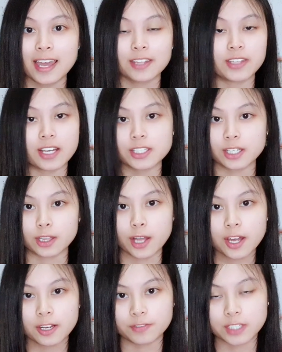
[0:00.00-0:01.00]
There's a
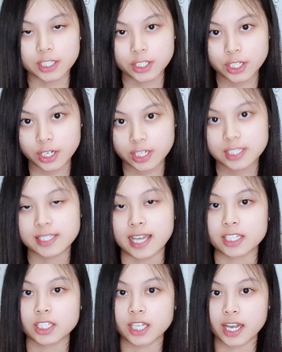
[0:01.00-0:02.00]
lot of teachers
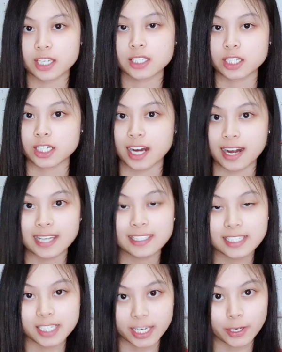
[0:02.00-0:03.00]
that share
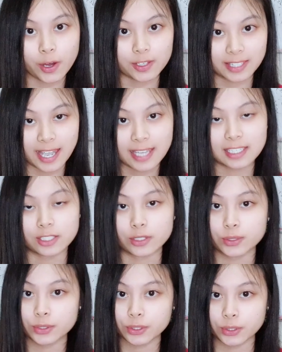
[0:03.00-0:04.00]
Sejarah teaching content
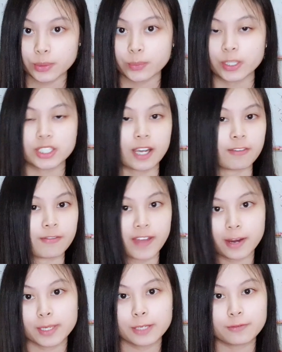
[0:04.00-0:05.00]
in YouTube which are
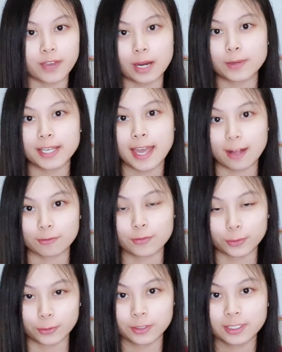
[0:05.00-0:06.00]
very
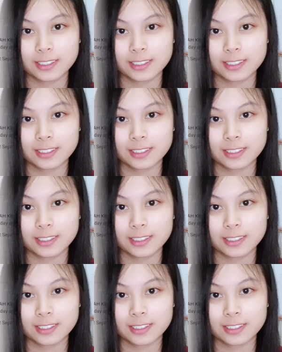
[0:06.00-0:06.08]
helpful.